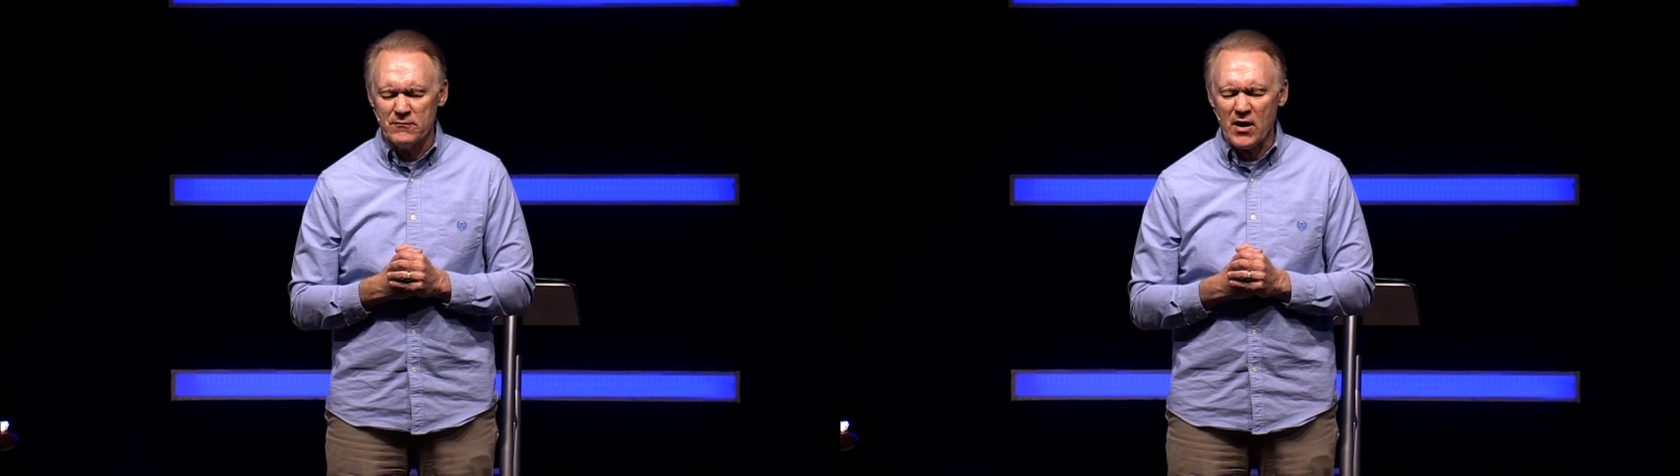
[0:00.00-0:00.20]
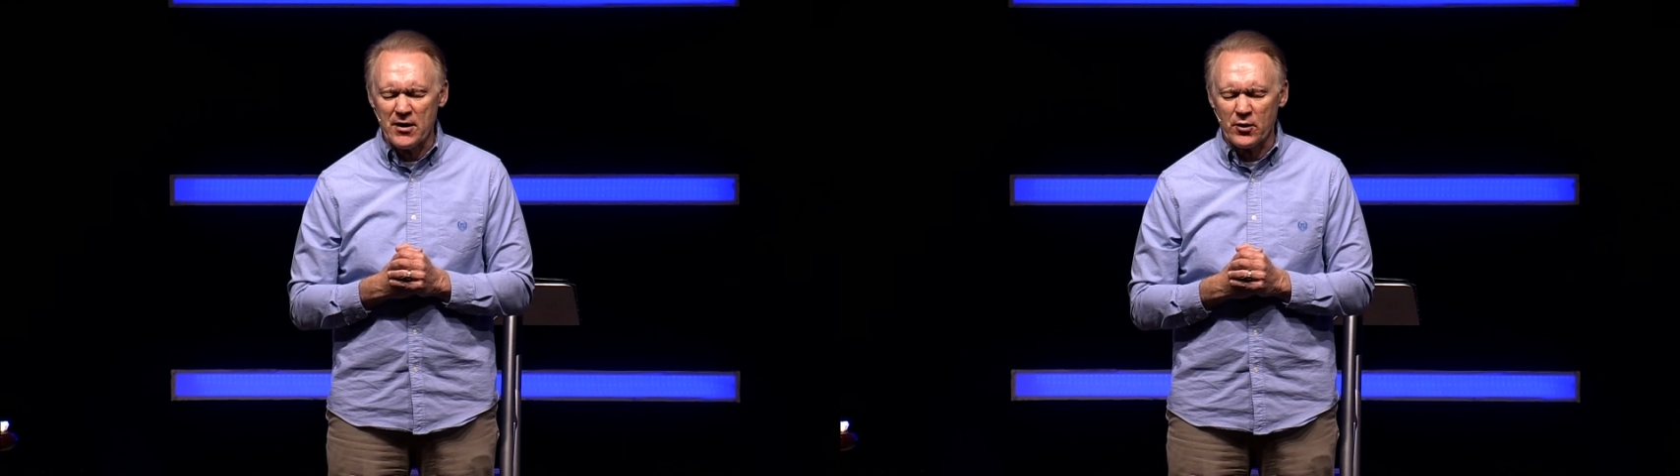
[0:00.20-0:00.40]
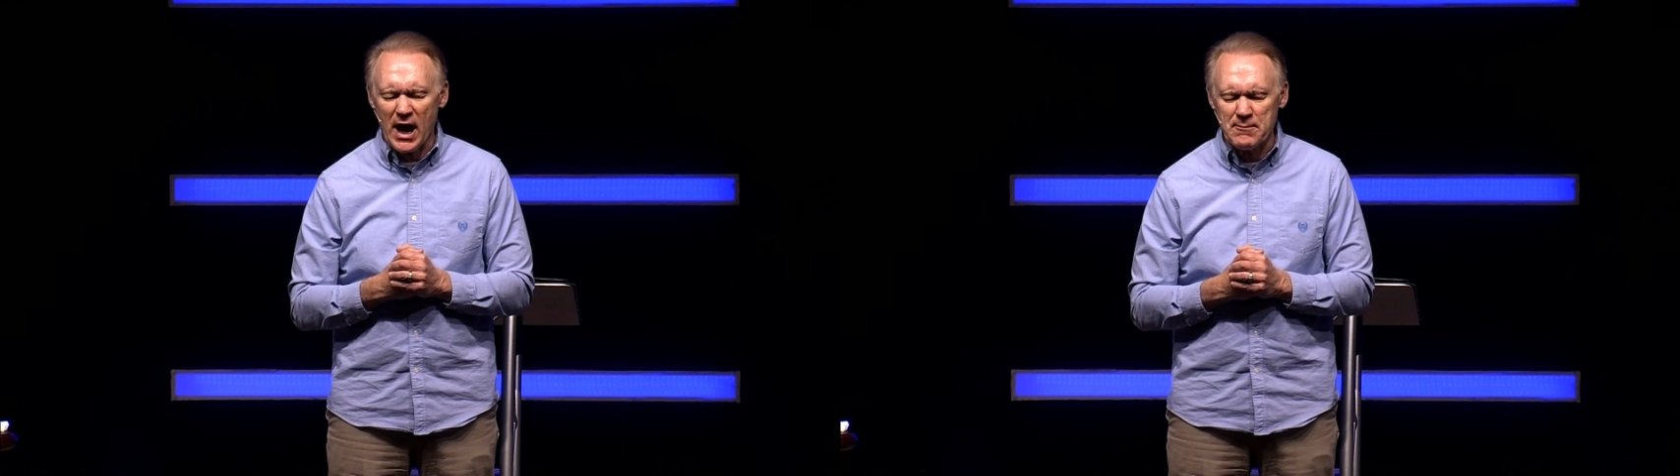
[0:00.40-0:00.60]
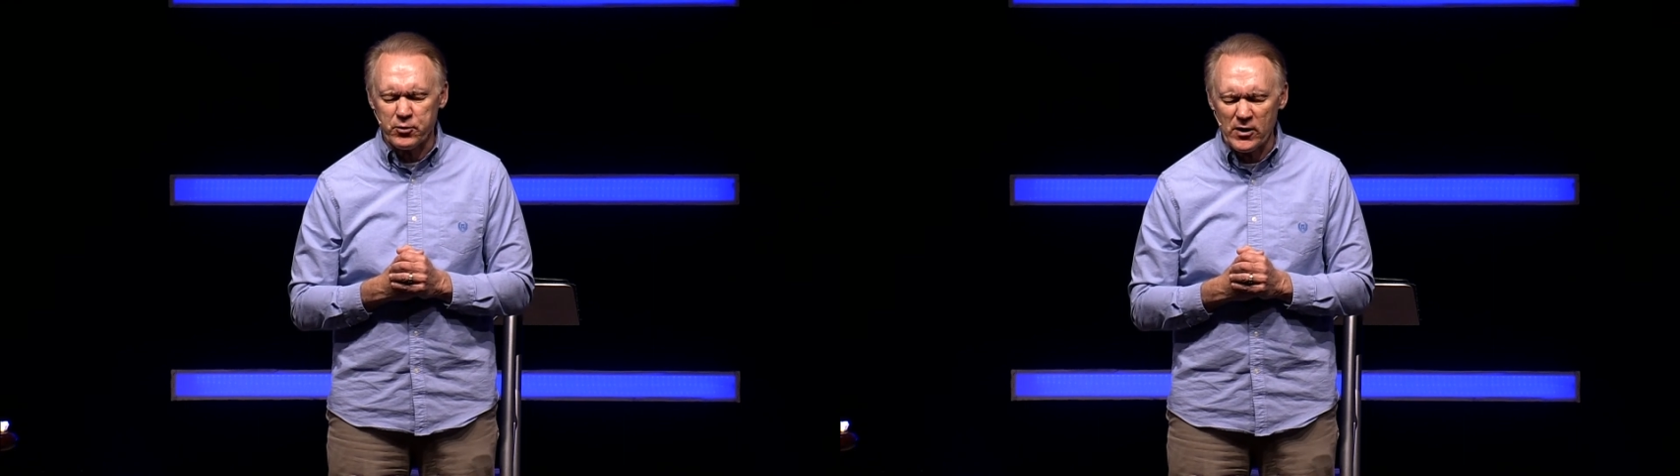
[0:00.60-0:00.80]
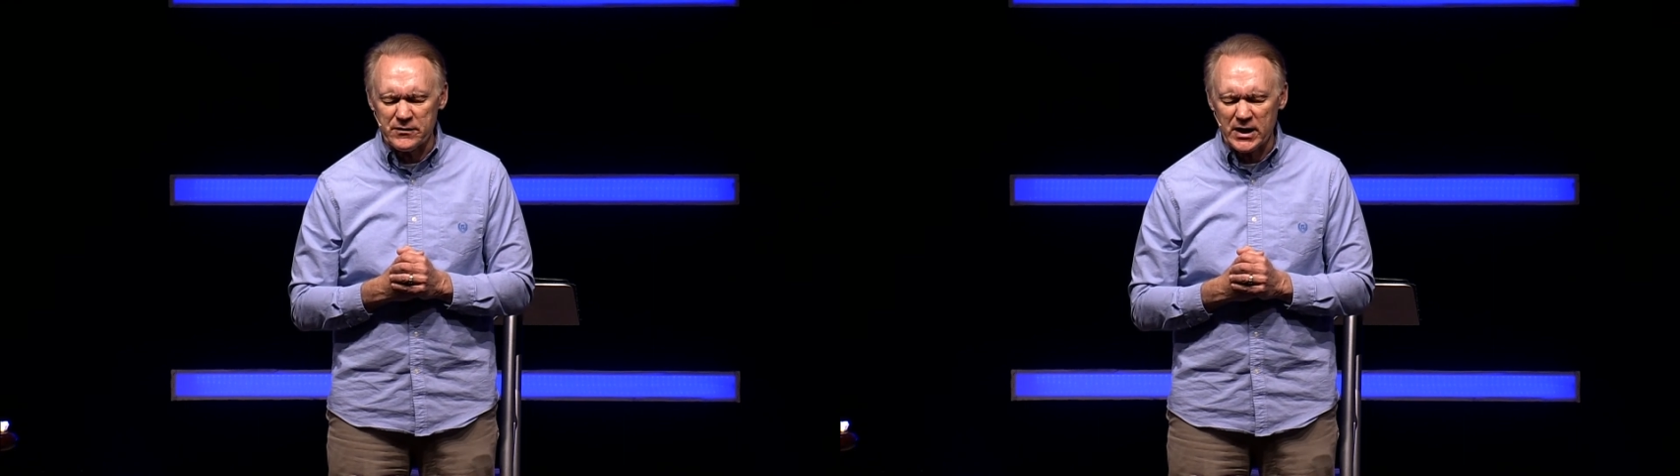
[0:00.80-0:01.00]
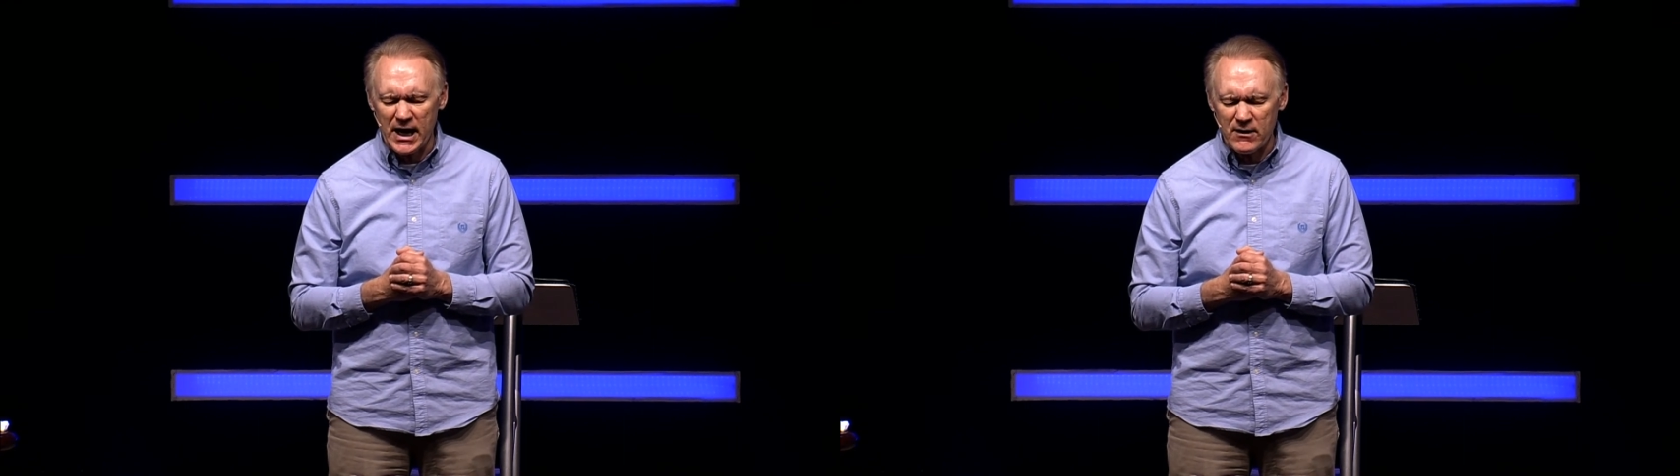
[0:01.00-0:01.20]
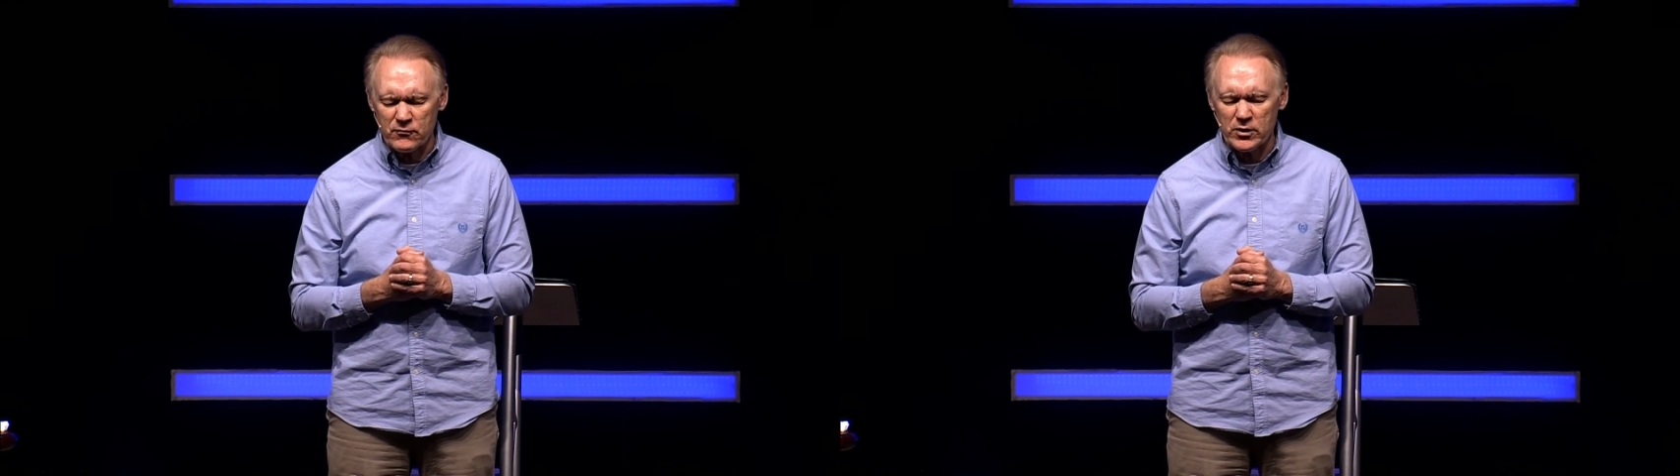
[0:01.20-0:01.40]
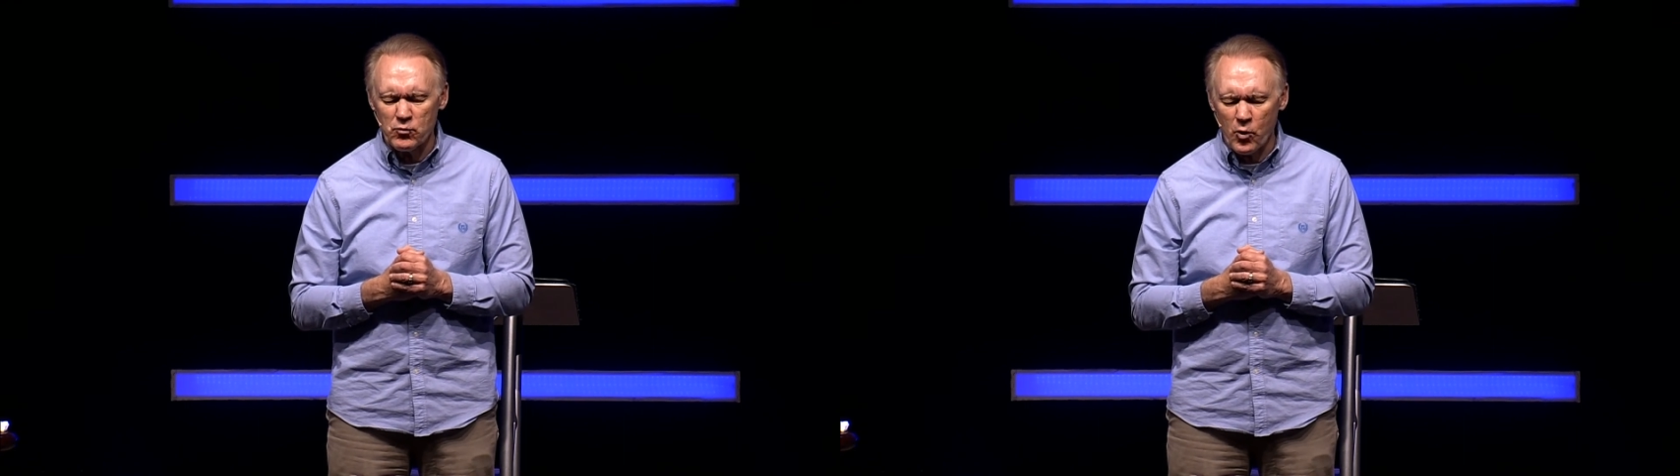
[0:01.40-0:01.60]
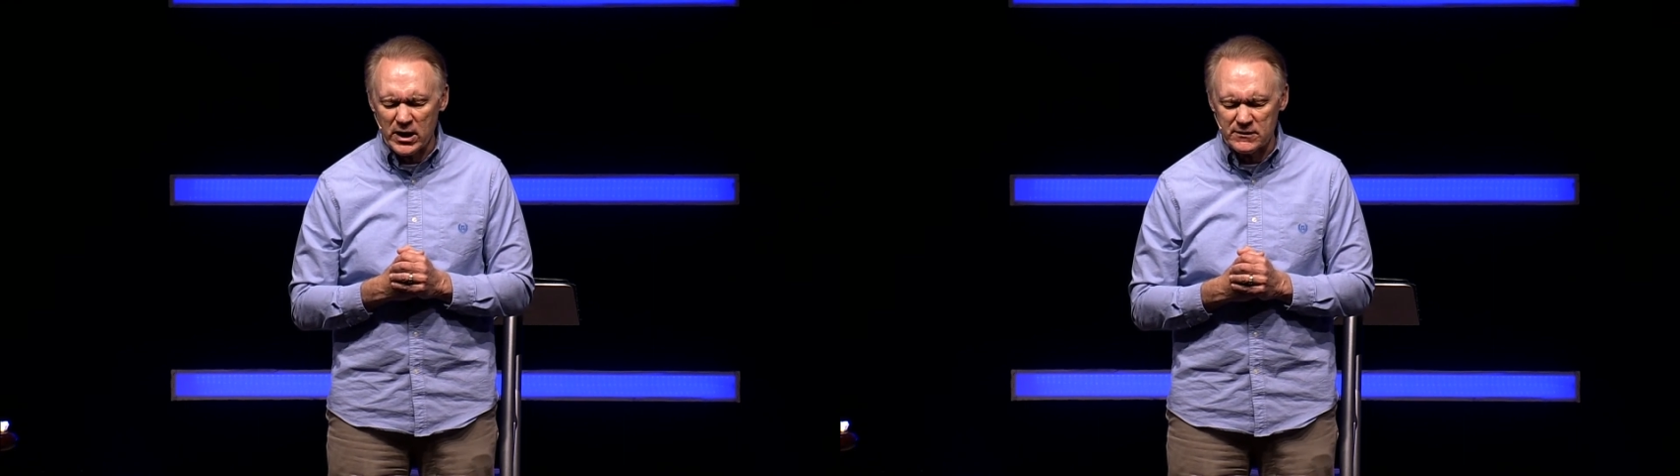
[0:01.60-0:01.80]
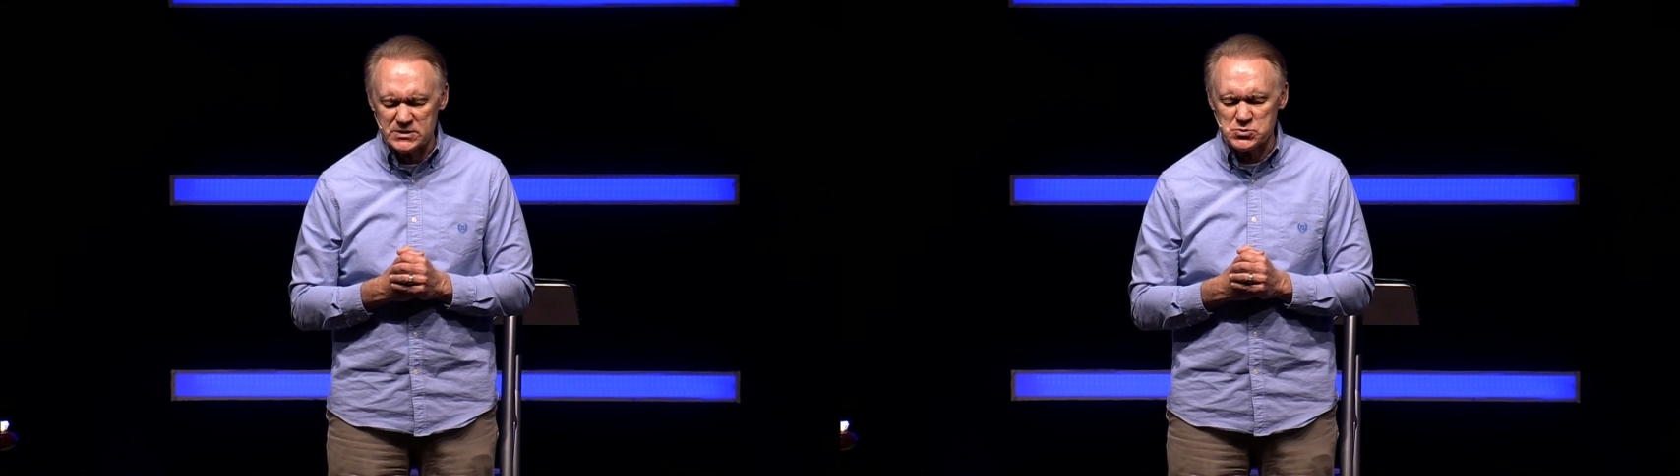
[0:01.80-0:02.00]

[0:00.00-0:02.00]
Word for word: Father, I pray that every one of